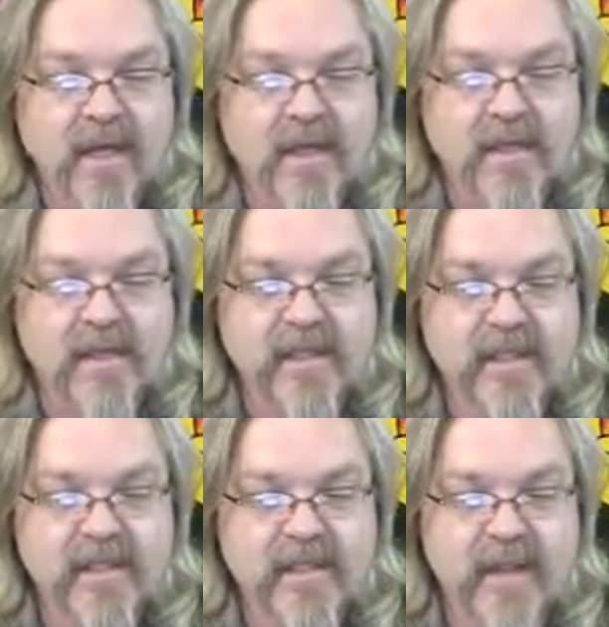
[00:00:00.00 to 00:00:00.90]

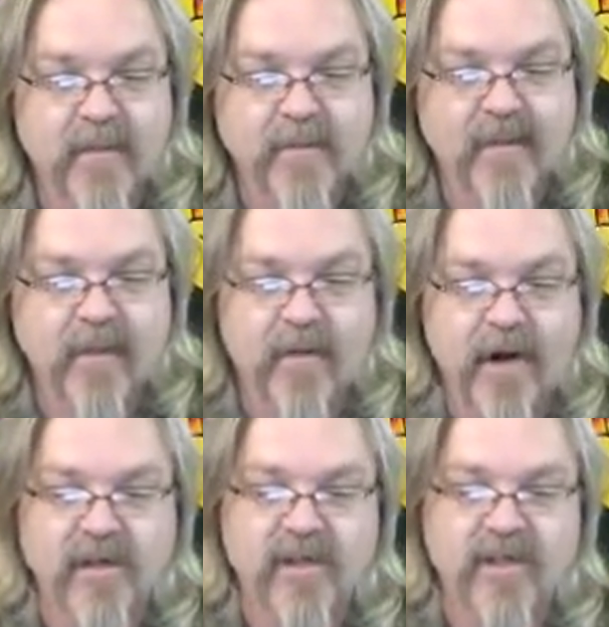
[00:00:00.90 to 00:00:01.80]
This time of year
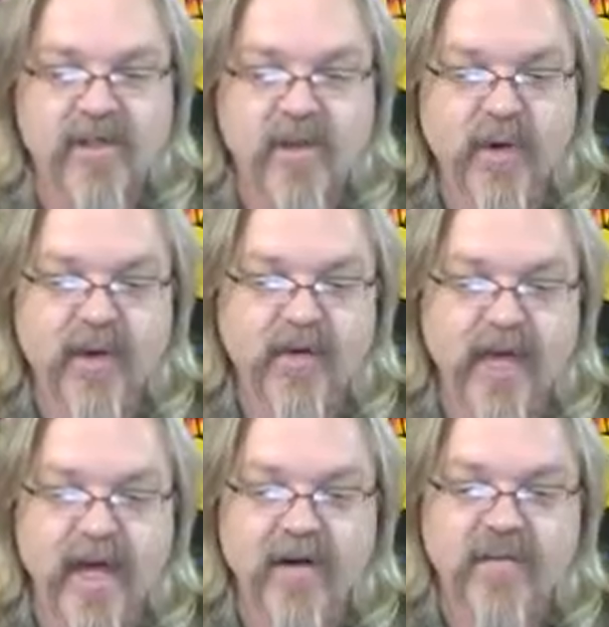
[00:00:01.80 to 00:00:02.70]
marks the 200th
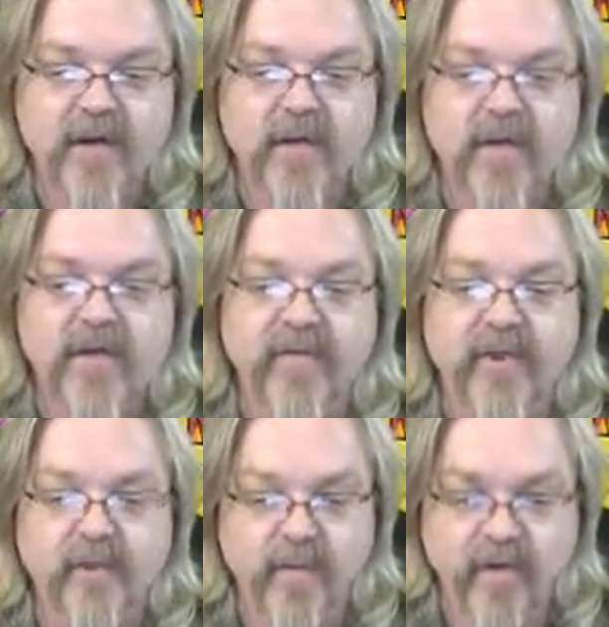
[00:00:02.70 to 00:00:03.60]
anniversary of the
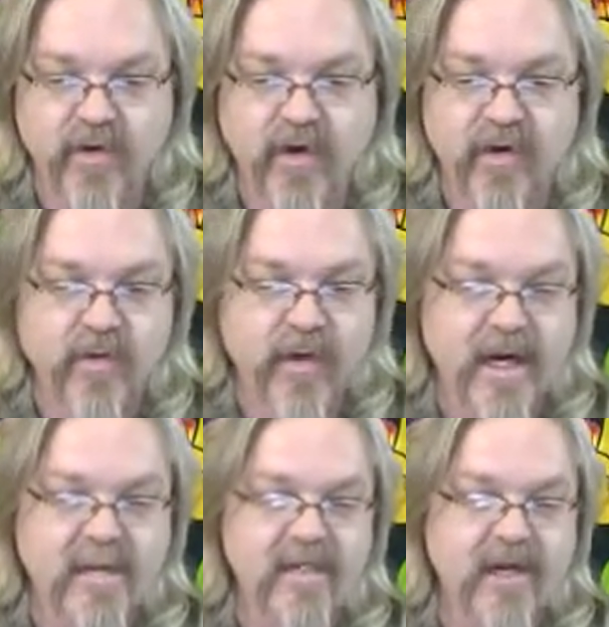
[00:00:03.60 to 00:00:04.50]
New Madrid
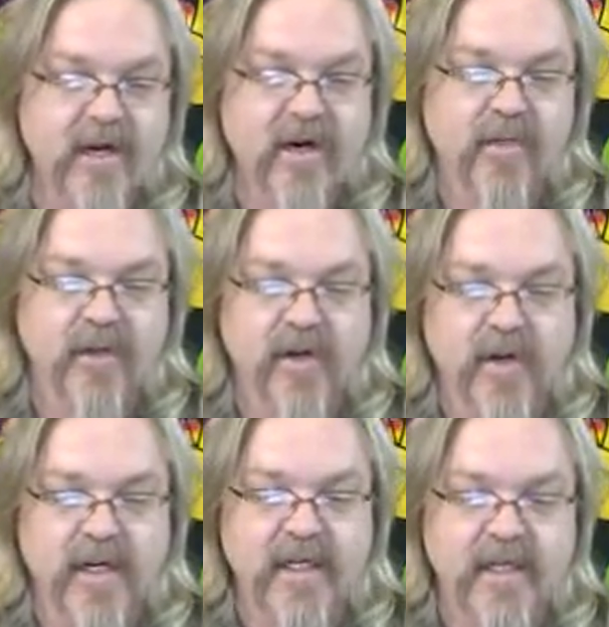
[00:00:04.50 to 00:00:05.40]
earthquakes that occurred
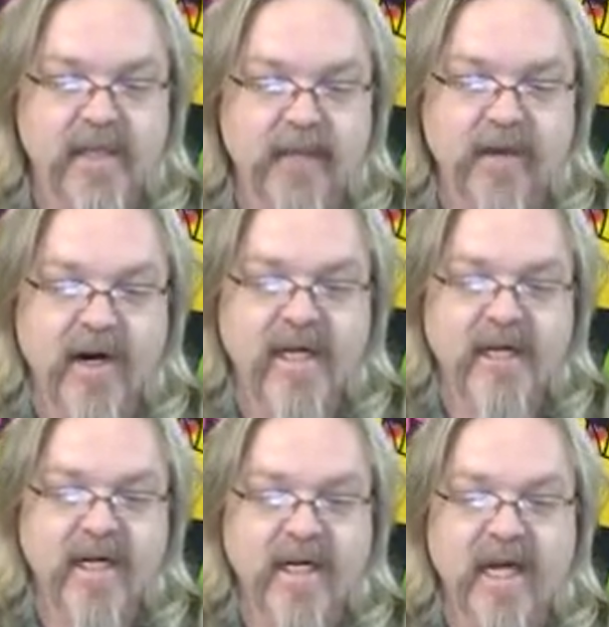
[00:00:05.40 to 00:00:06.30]
between December
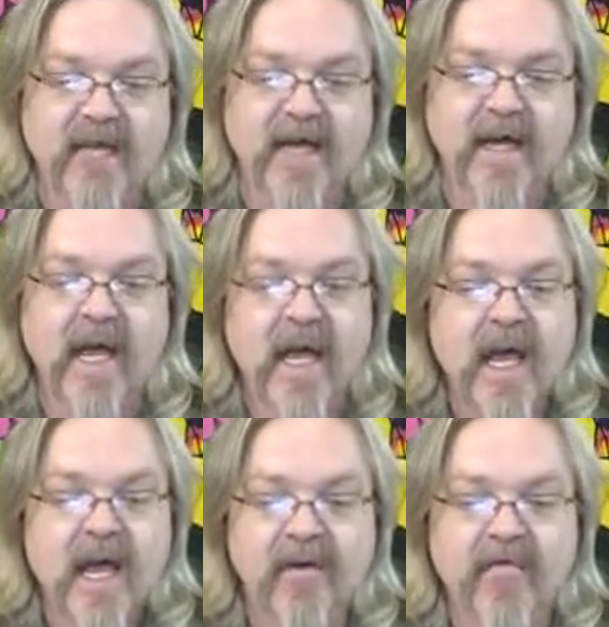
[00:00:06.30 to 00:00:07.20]
1811
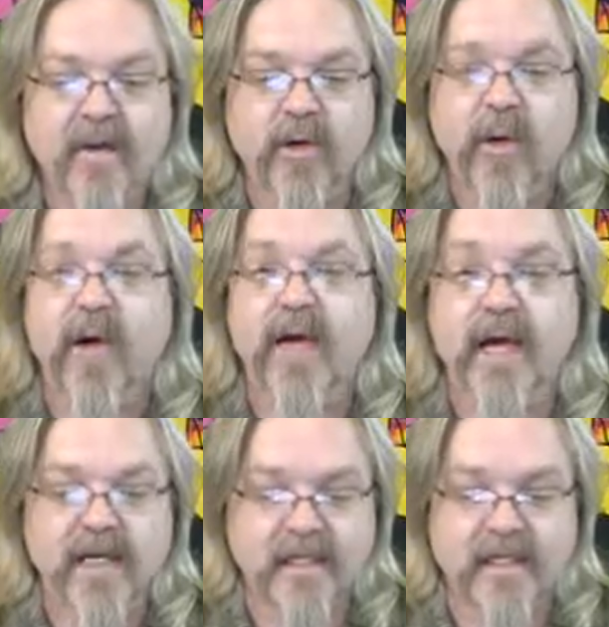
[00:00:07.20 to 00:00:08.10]
and February
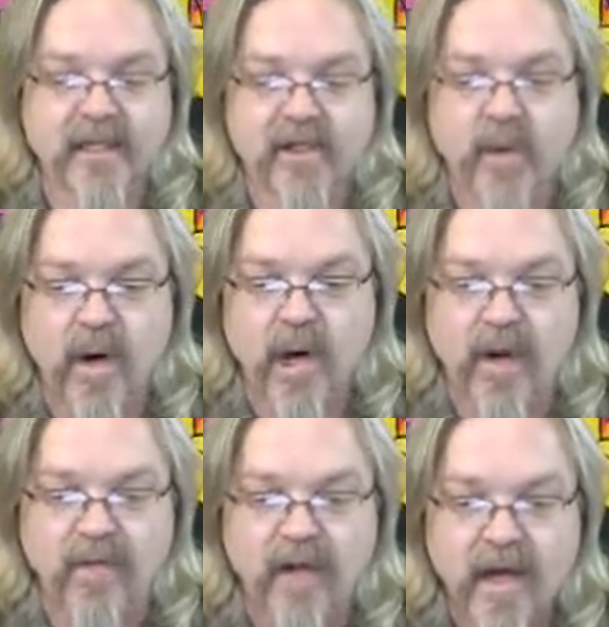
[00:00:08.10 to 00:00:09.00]

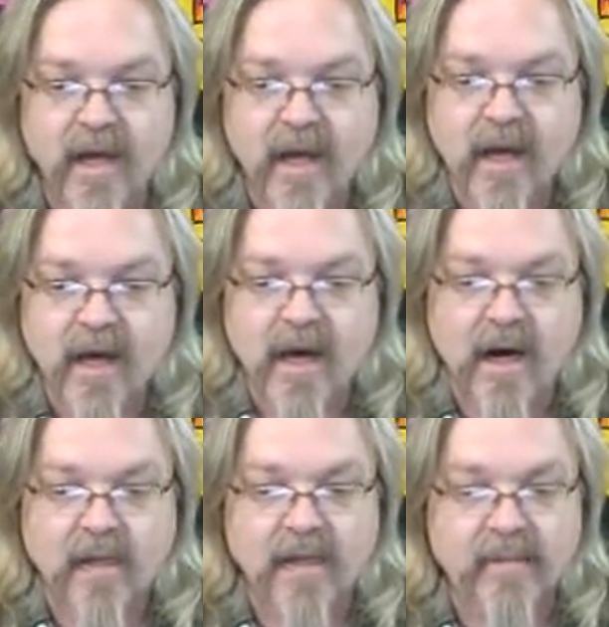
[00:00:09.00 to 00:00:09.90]
1812.
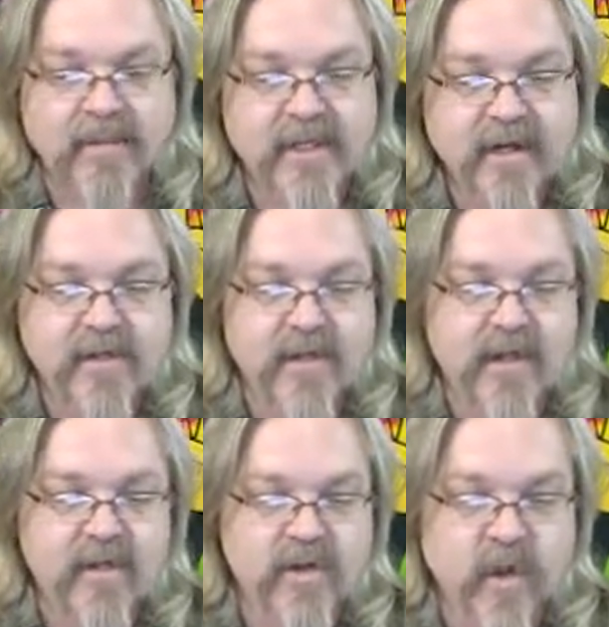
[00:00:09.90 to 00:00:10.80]
The epicenters of
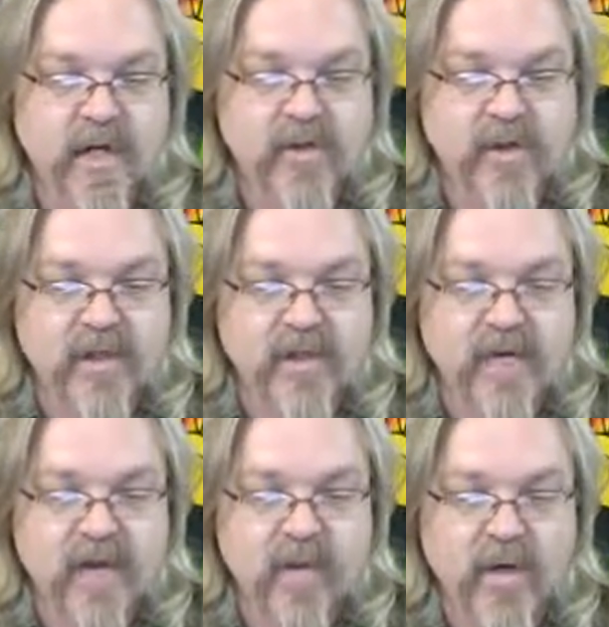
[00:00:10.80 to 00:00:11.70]
those quakes were in
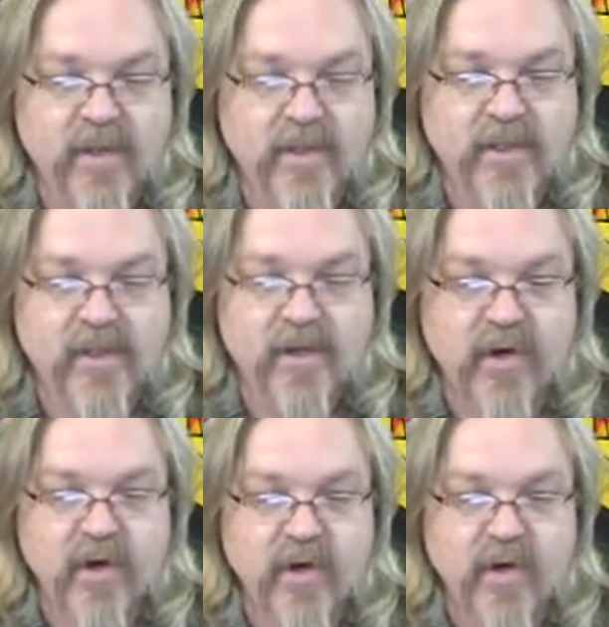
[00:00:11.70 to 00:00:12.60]
southwestern Missouri and